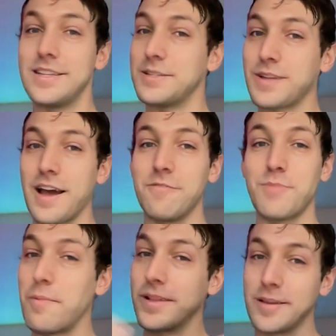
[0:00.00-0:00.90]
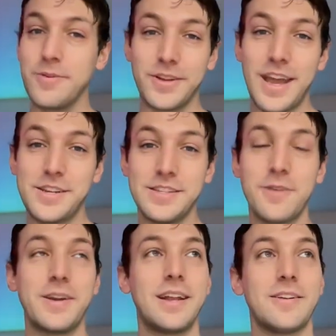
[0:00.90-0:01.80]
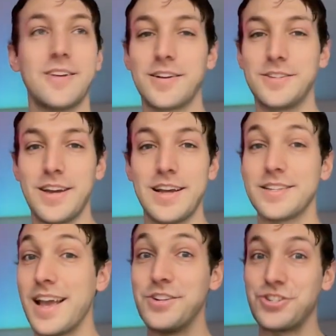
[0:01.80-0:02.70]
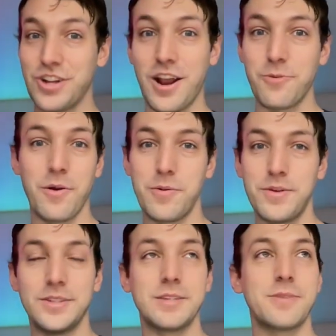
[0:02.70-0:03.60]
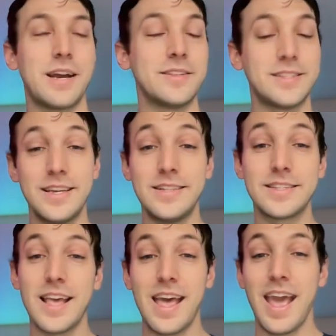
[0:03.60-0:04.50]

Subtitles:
this kind of public communication that we can now talk to you guys and share what we're building behind the scenes.